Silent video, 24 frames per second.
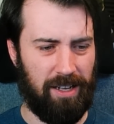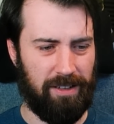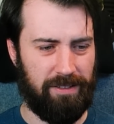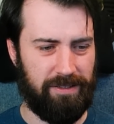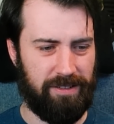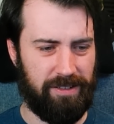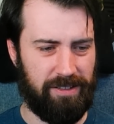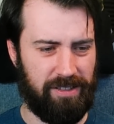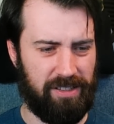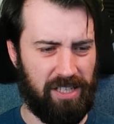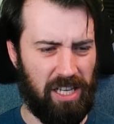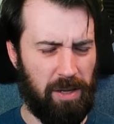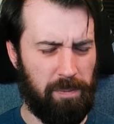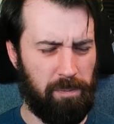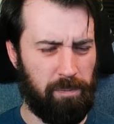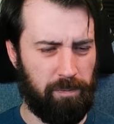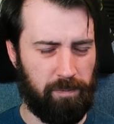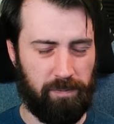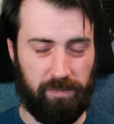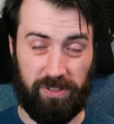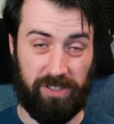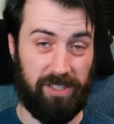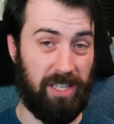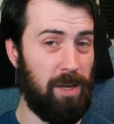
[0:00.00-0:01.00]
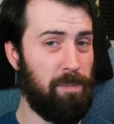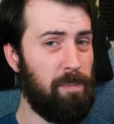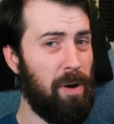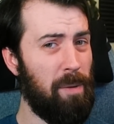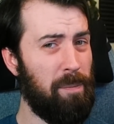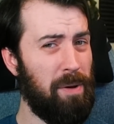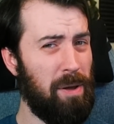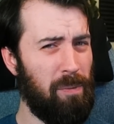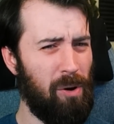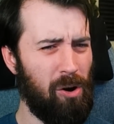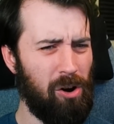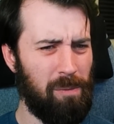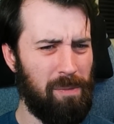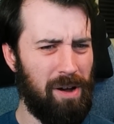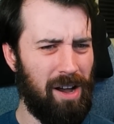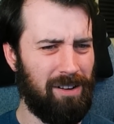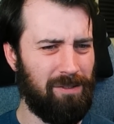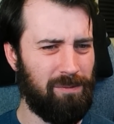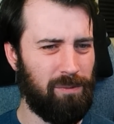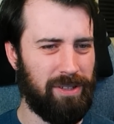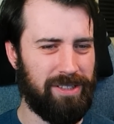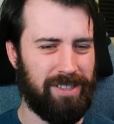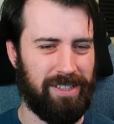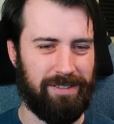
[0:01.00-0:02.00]
sea puppy
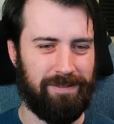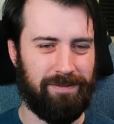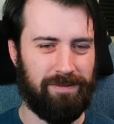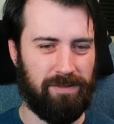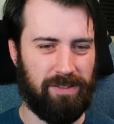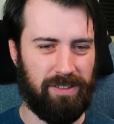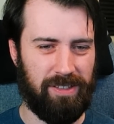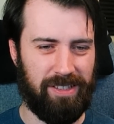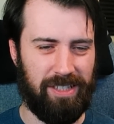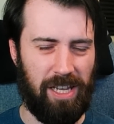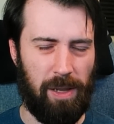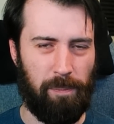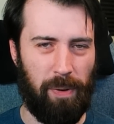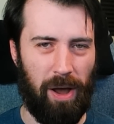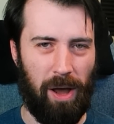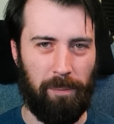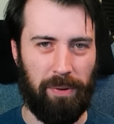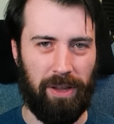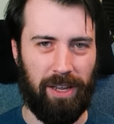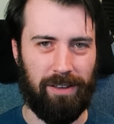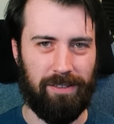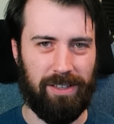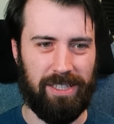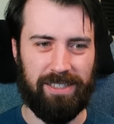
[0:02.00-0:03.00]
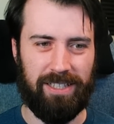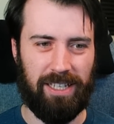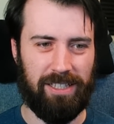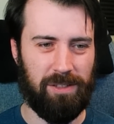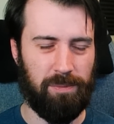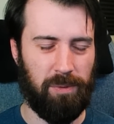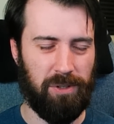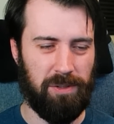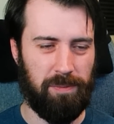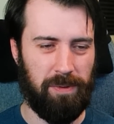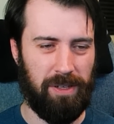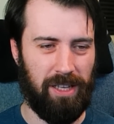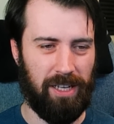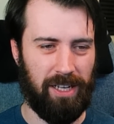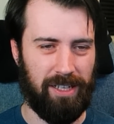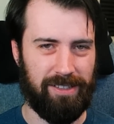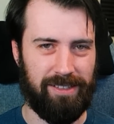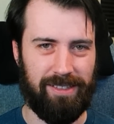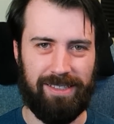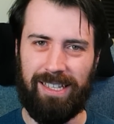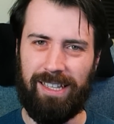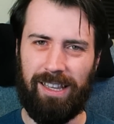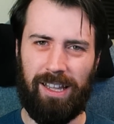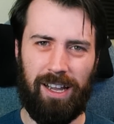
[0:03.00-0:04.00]
Pokemon. What's a sea puppy? Is that supposed to be like a
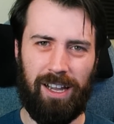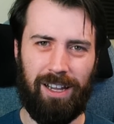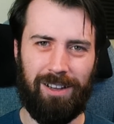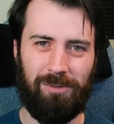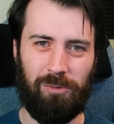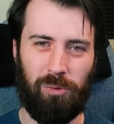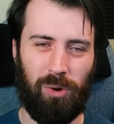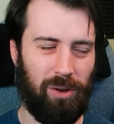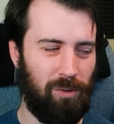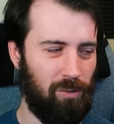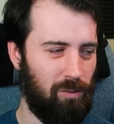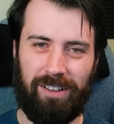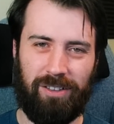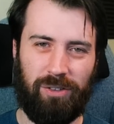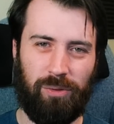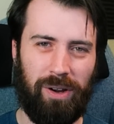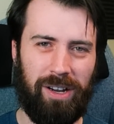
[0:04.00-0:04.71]
sea lion? What?